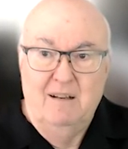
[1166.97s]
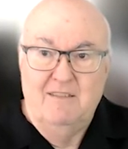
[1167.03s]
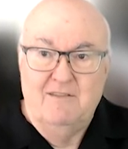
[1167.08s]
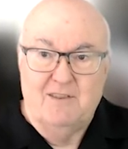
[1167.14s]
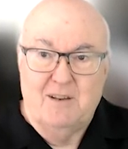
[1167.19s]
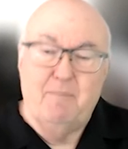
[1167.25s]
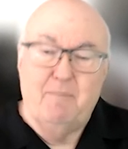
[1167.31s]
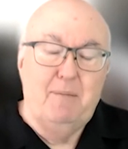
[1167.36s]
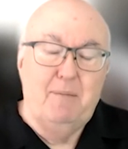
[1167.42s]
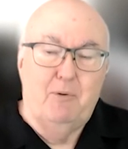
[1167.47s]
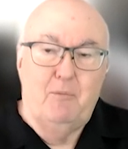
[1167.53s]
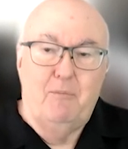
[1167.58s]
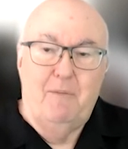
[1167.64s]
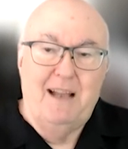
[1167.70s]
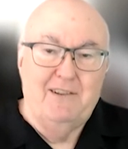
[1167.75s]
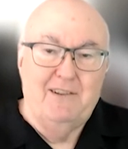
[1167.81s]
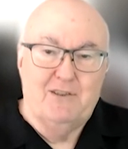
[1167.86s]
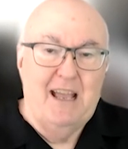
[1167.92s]
Some people
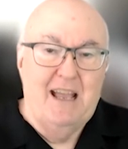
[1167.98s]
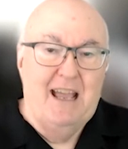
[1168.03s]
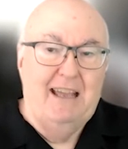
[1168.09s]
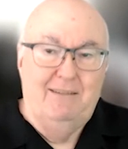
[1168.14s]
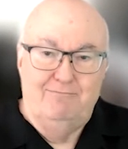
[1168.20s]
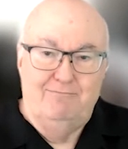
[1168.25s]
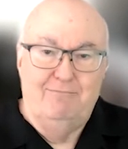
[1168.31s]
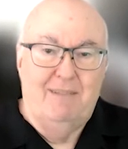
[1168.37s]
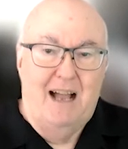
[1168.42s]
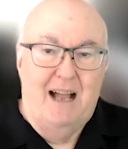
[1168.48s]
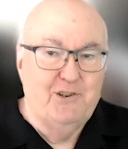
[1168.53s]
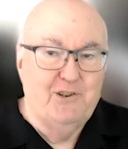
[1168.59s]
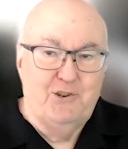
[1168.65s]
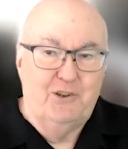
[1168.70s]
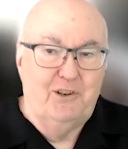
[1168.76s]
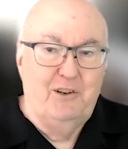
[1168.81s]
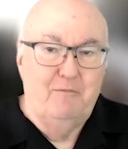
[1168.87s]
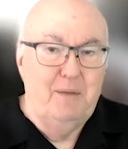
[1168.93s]
might say I
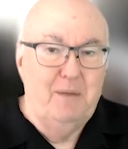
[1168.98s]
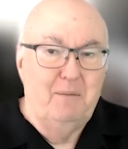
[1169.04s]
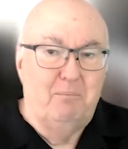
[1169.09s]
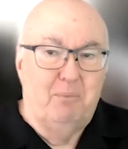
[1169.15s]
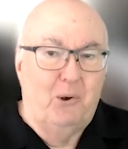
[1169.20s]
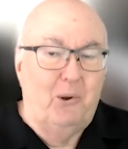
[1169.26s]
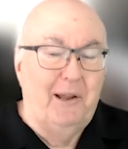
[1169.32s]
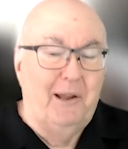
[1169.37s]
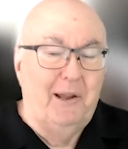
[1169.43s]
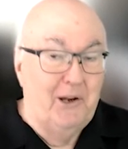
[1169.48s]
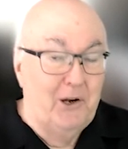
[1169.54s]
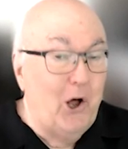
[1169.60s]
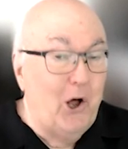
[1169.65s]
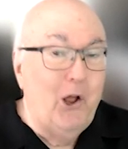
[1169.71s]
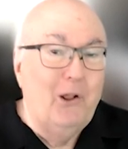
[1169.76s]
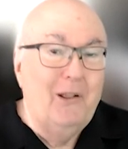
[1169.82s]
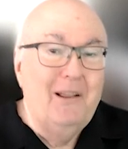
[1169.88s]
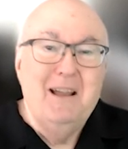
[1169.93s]
shouldn't have been employed at
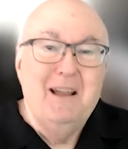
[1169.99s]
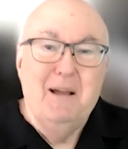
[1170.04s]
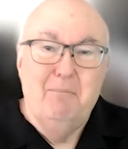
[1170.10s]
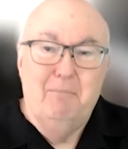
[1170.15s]
all,